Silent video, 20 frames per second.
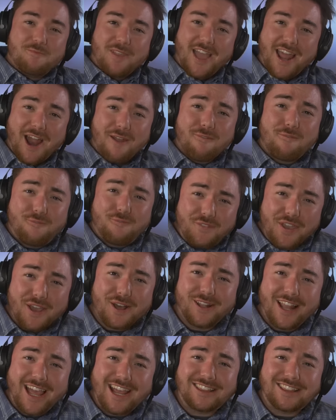And I
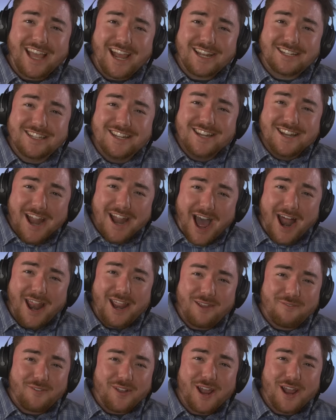feel like that's
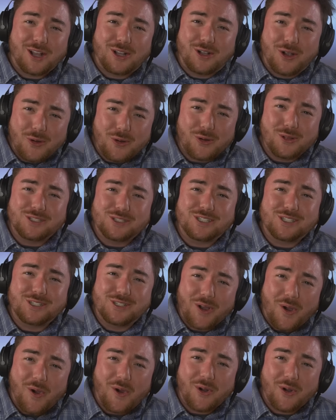not even a cool
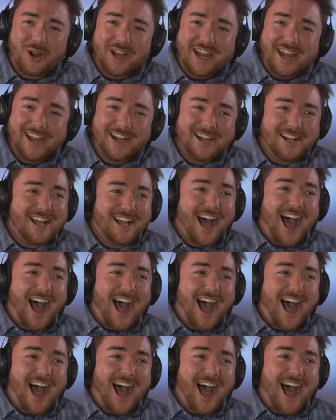story.